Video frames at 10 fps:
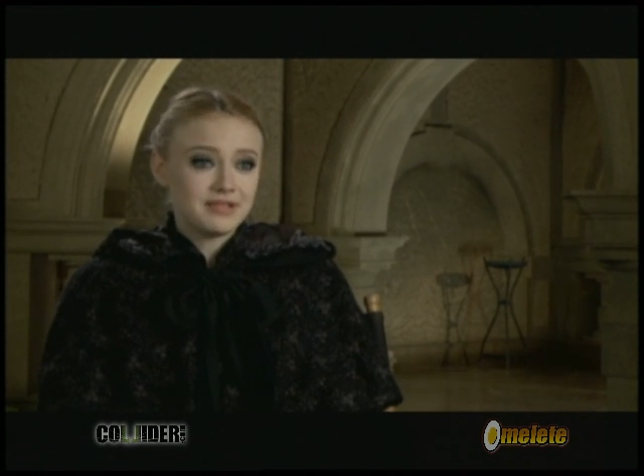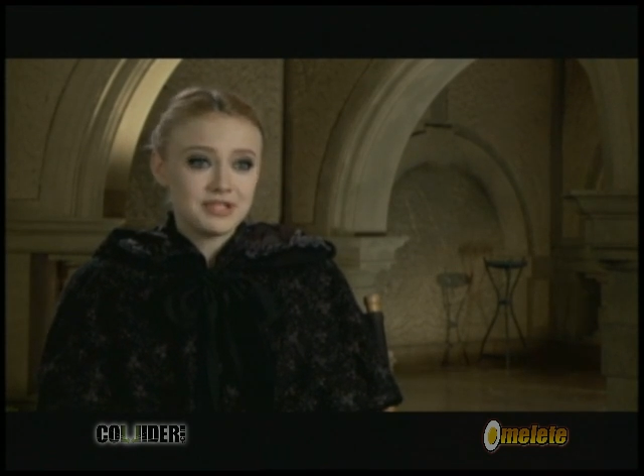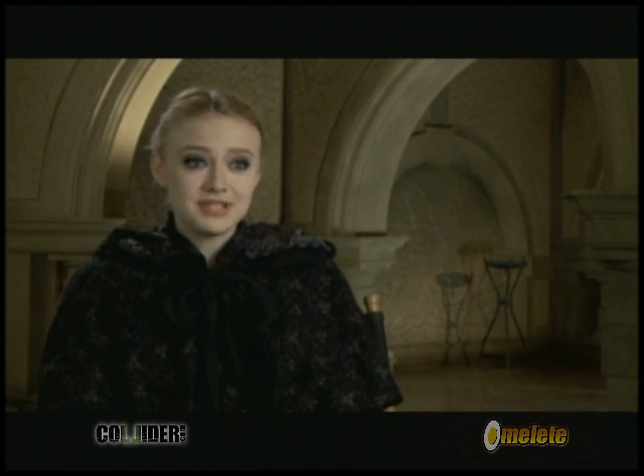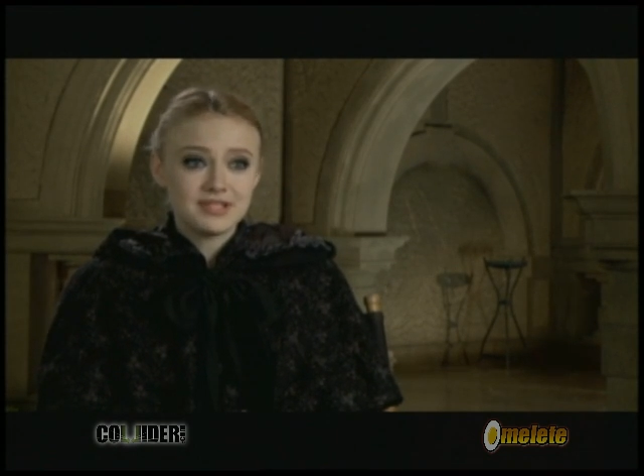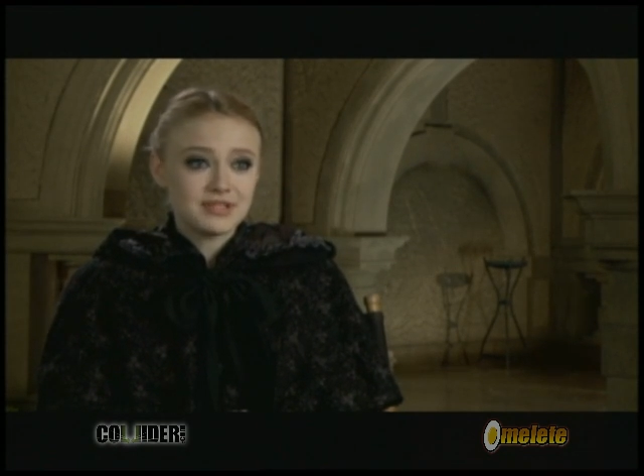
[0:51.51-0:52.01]
and
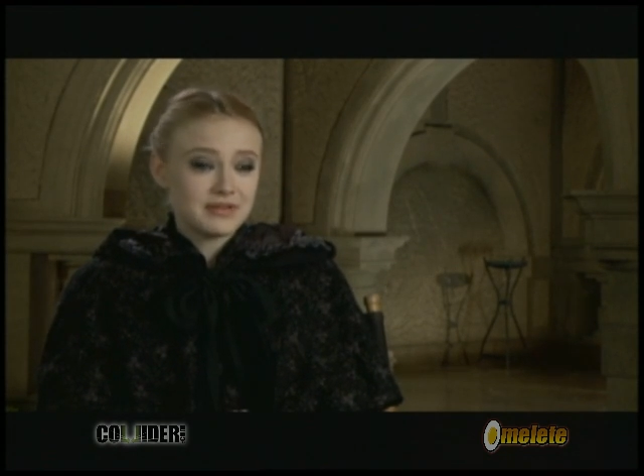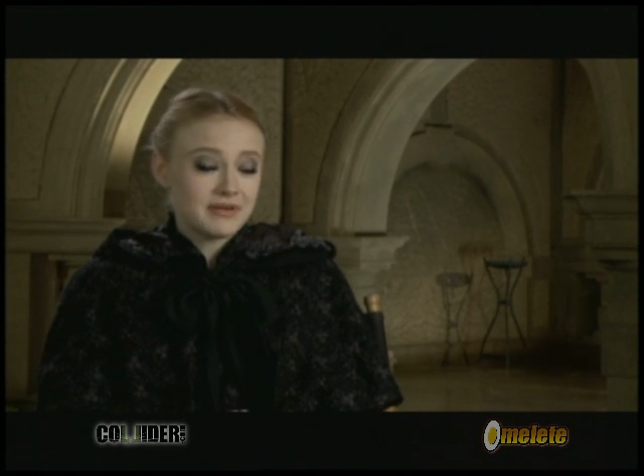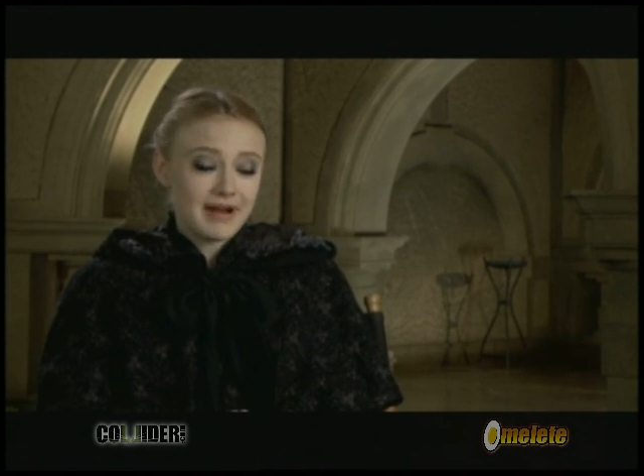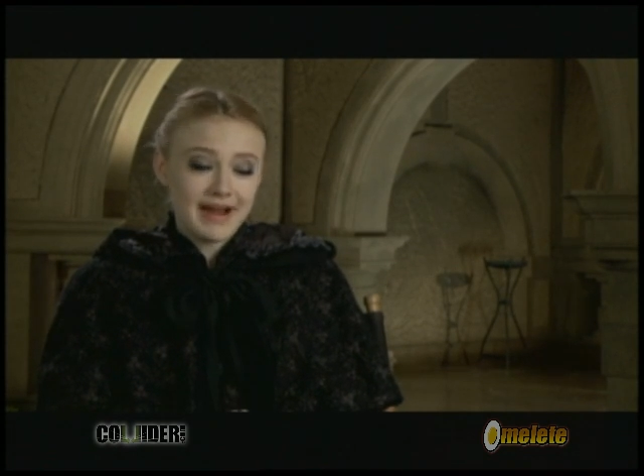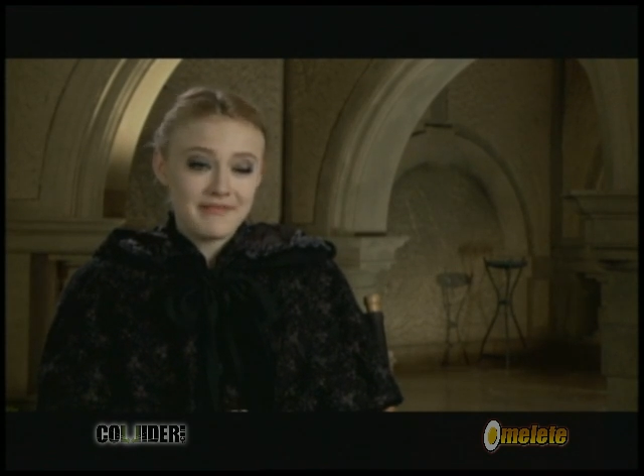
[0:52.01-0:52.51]
she's so
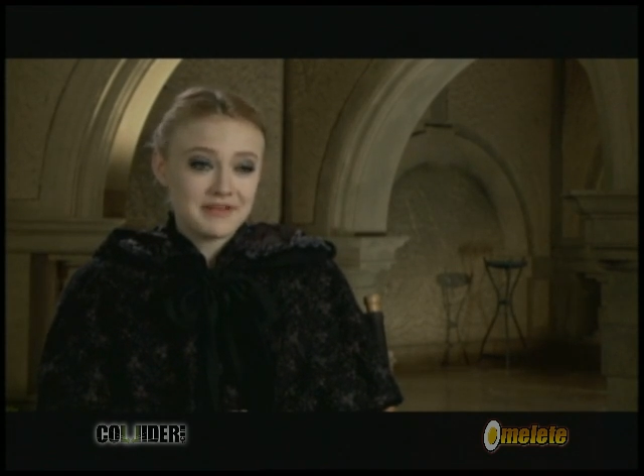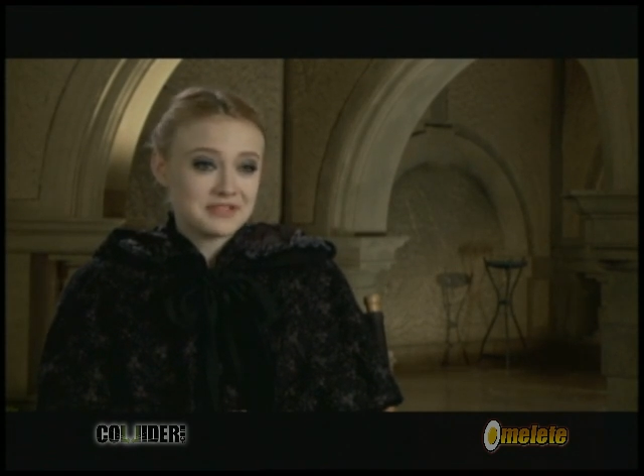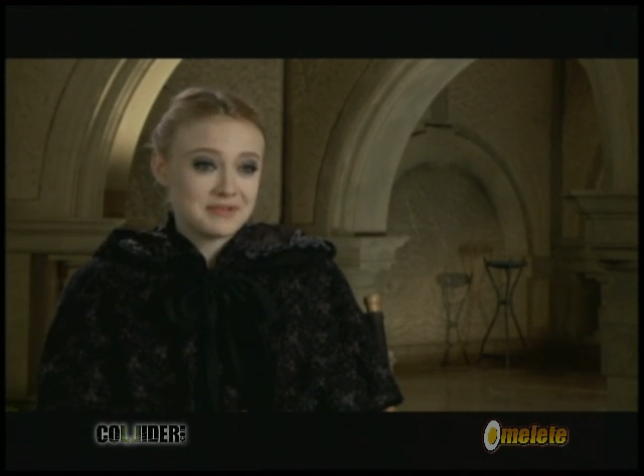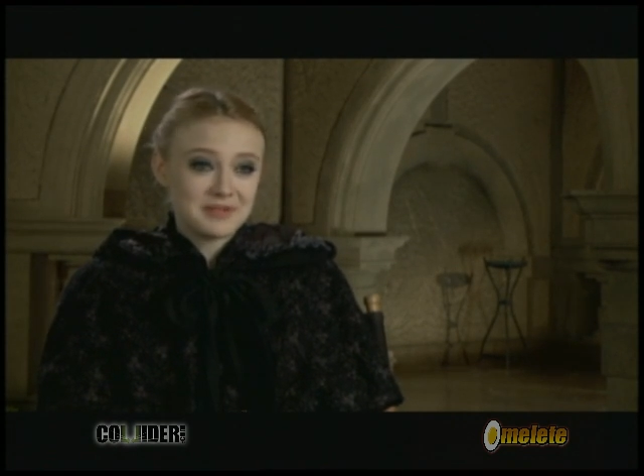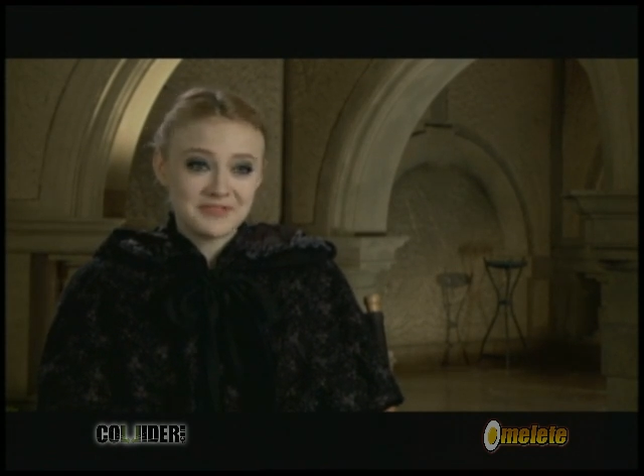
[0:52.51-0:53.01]
great. I've
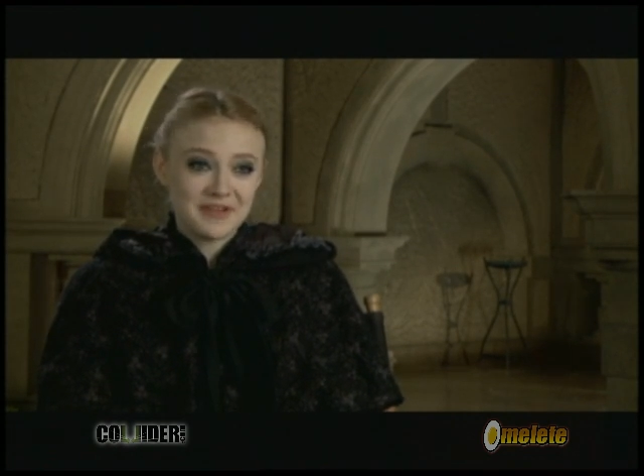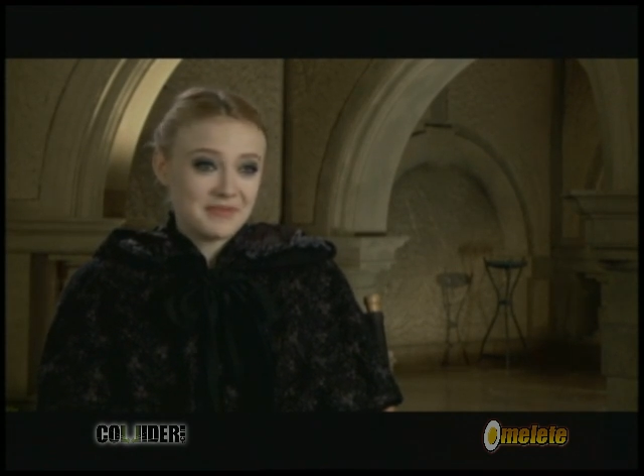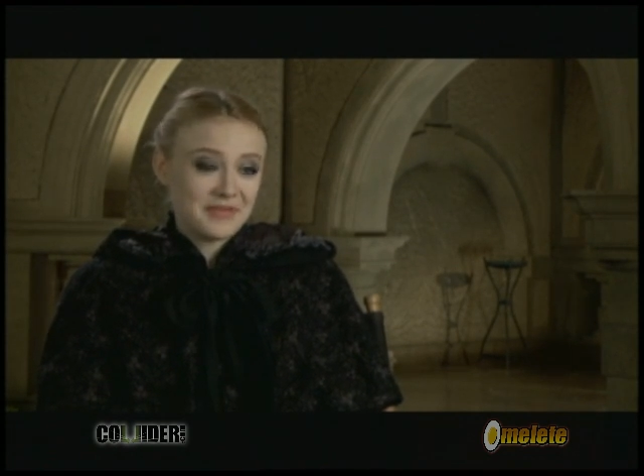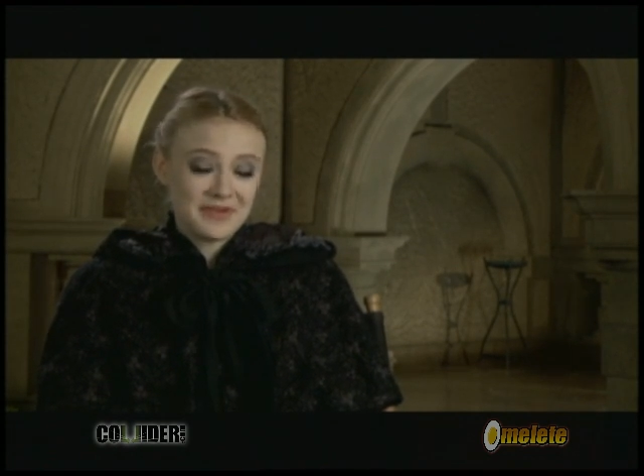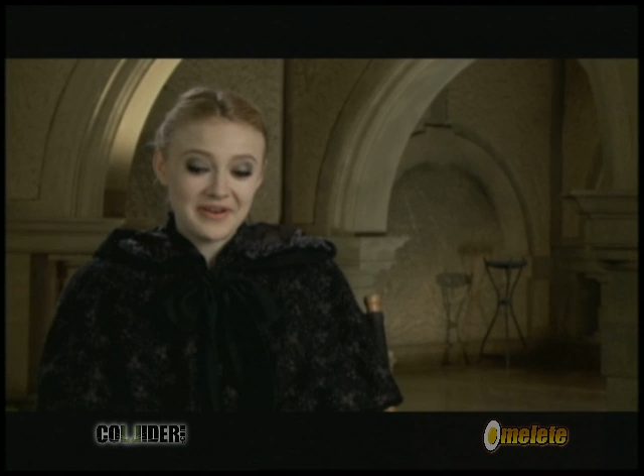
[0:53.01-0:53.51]
had so much
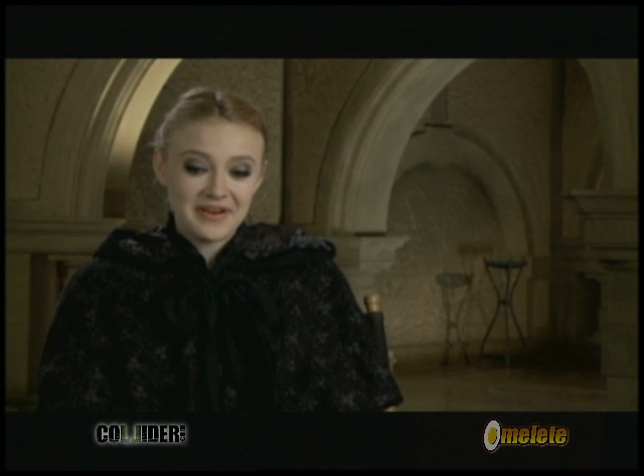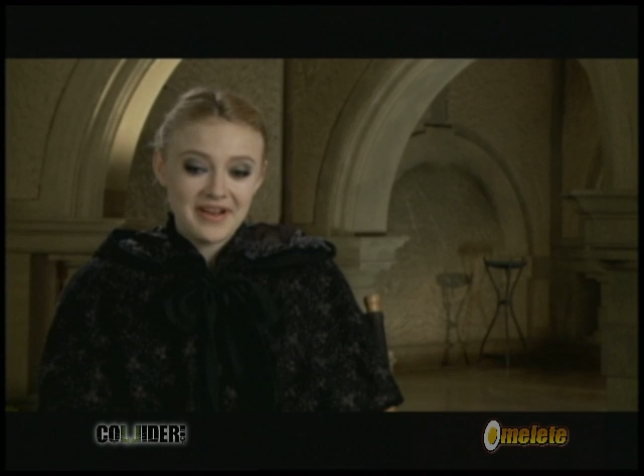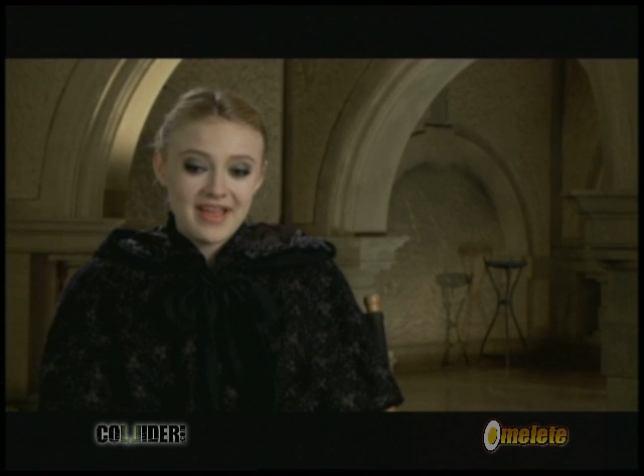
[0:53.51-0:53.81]
fun with her.